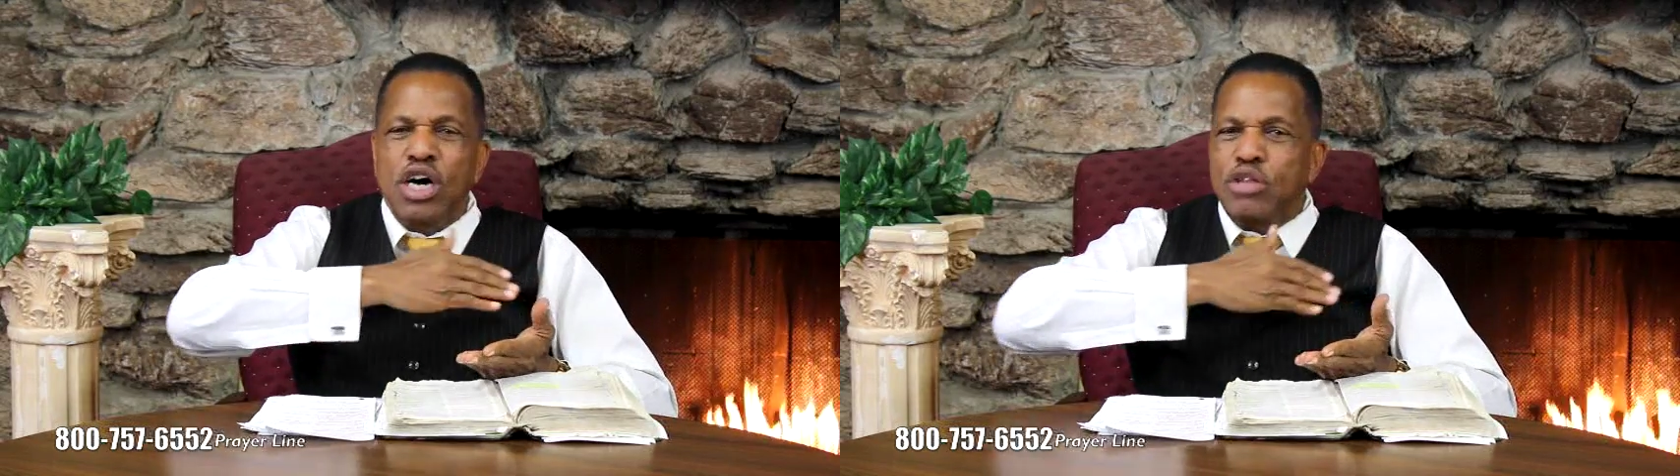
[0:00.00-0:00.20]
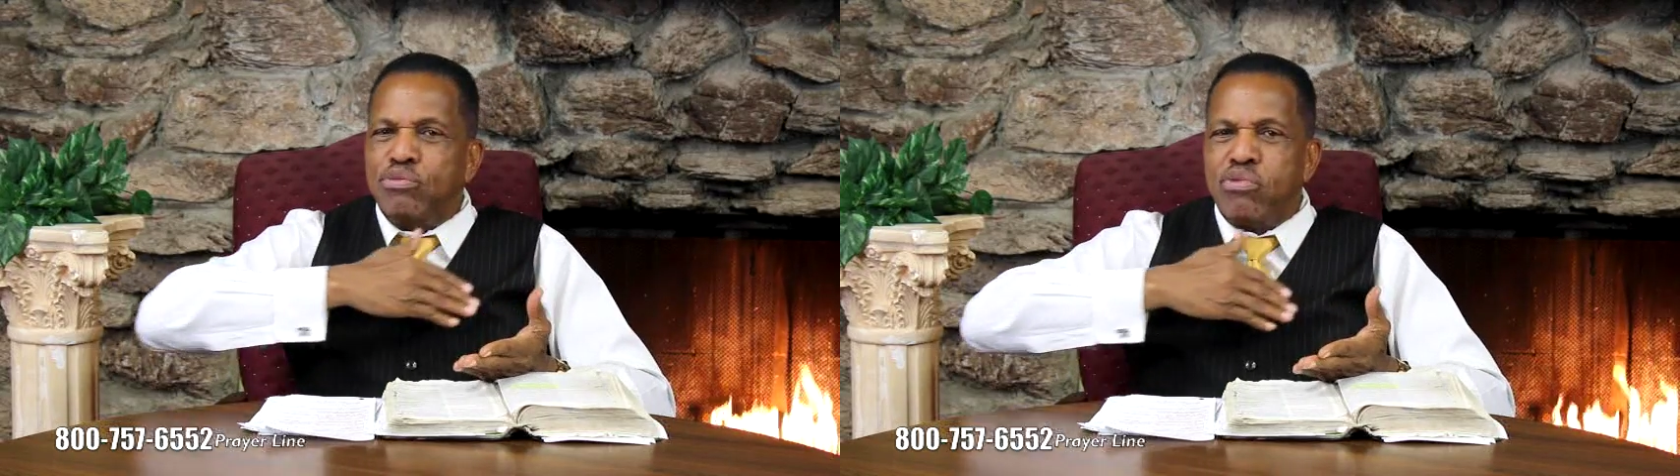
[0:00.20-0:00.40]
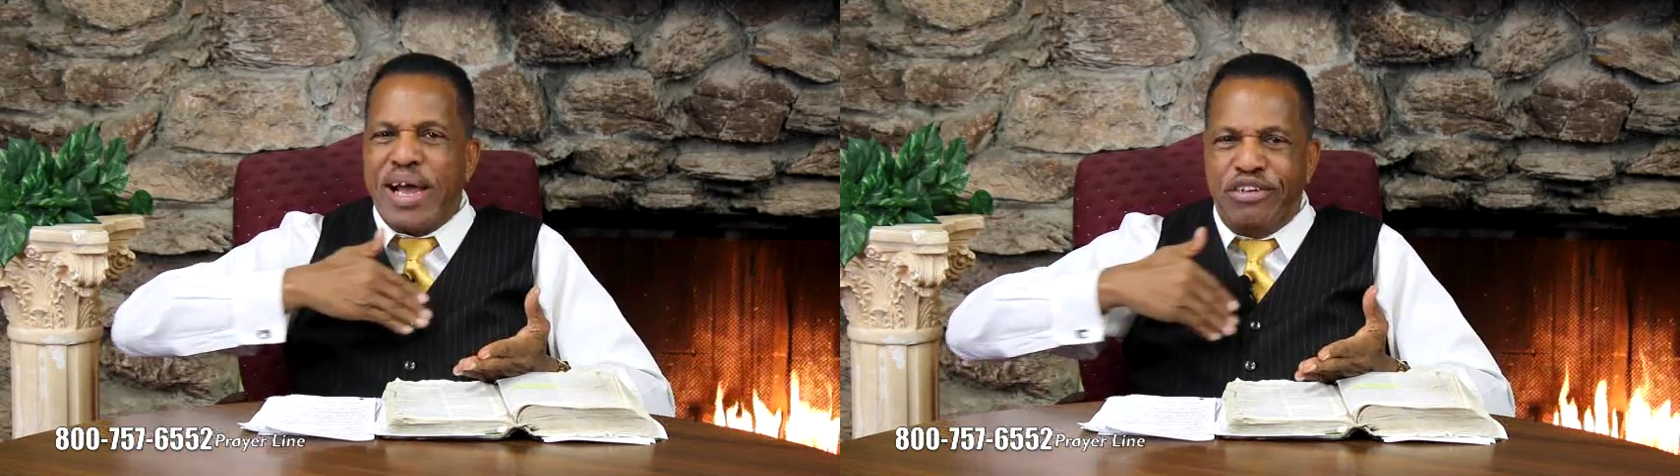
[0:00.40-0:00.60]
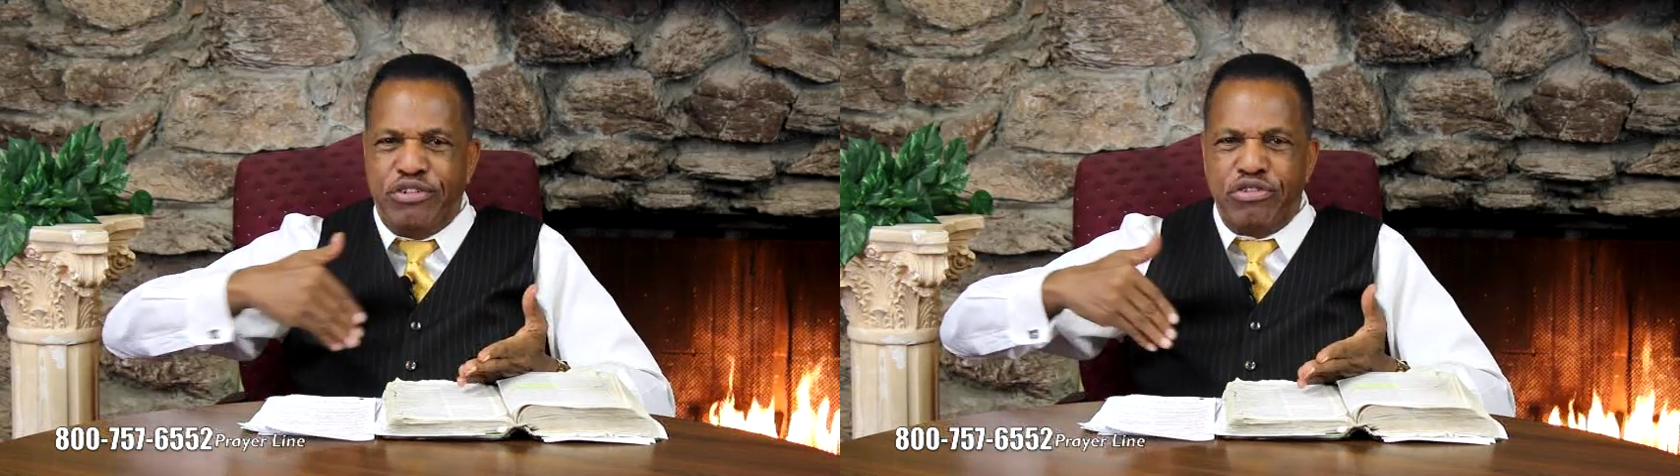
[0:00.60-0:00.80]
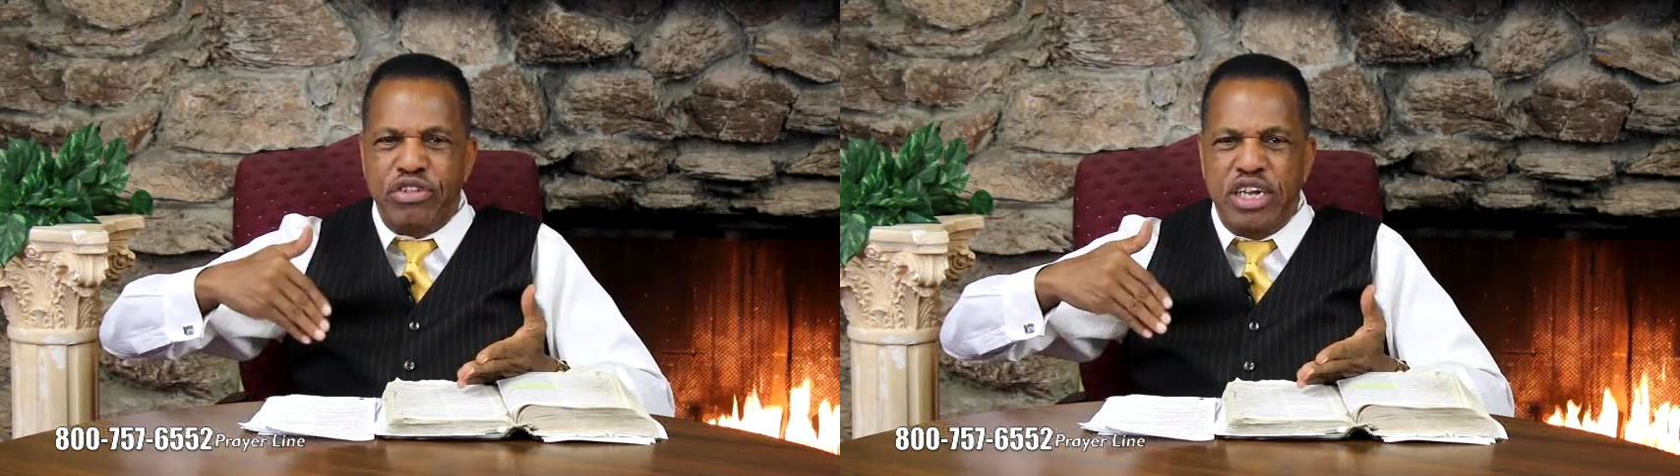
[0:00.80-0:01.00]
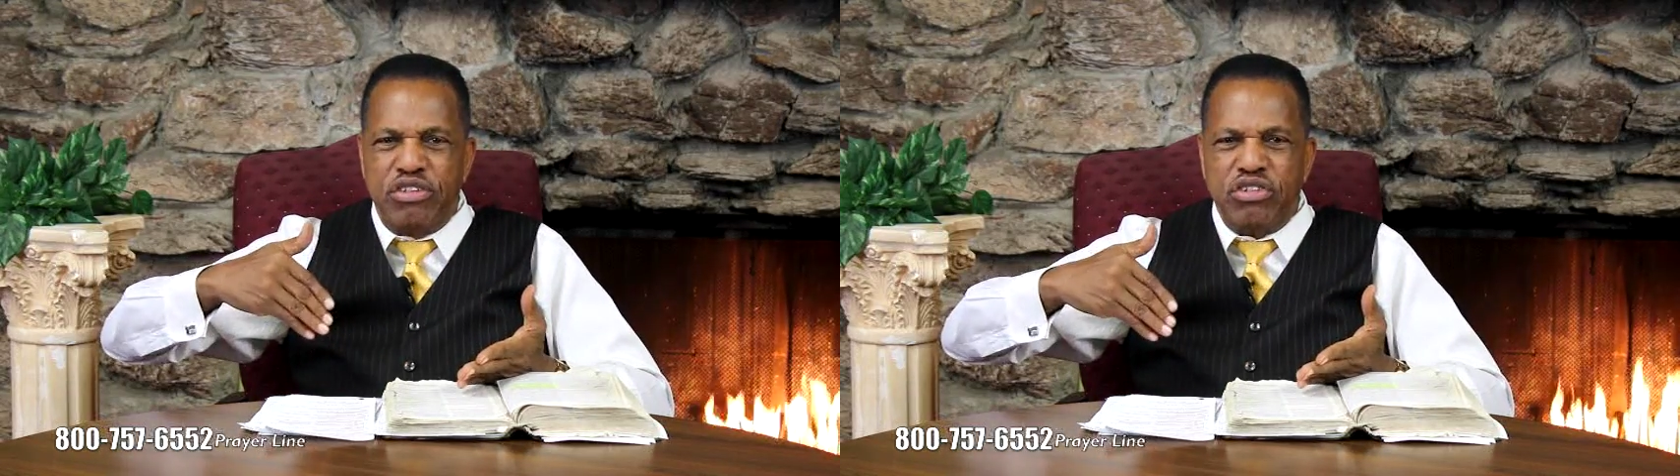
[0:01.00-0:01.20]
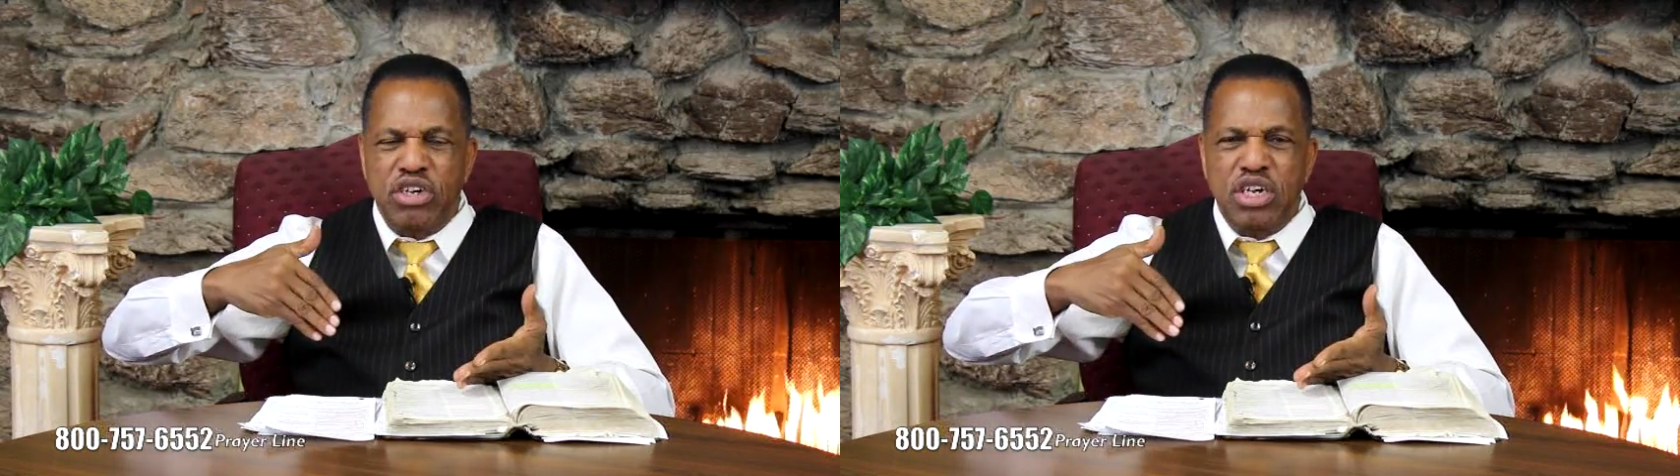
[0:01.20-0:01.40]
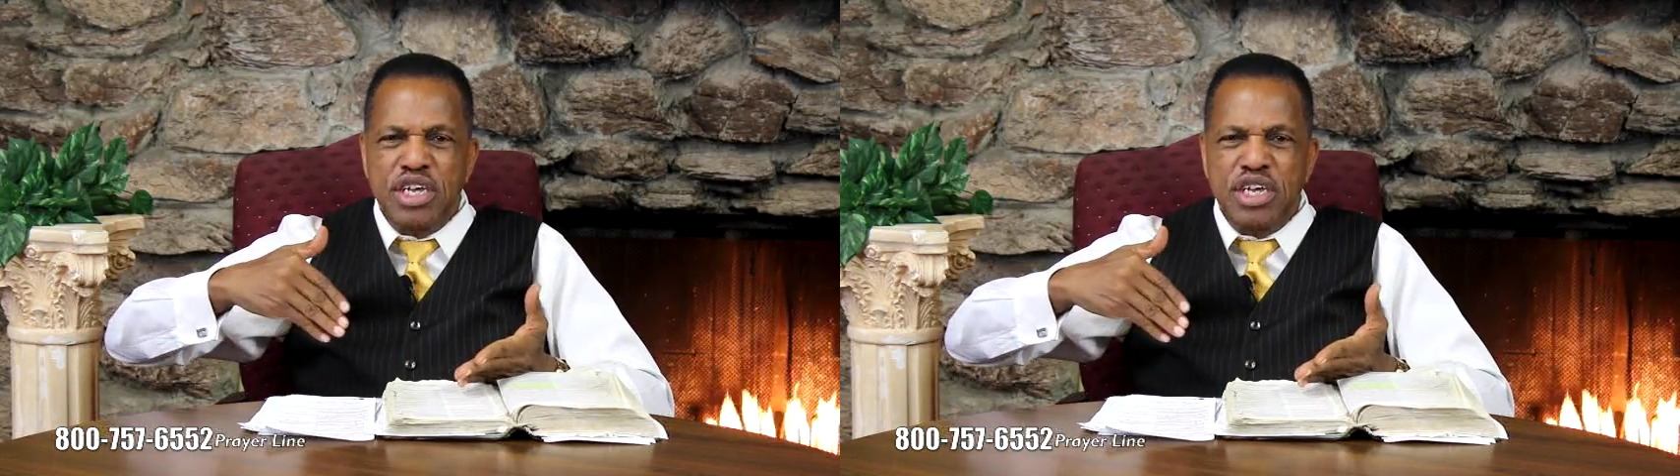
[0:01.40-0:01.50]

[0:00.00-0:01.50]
unrighteousness.